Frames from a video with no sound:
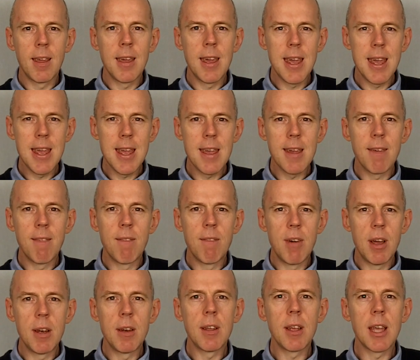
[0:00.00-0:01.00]
Key
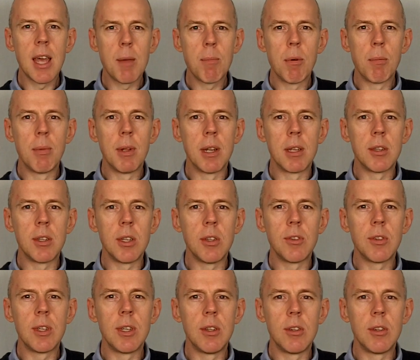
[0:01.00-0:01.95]
vendor capabilities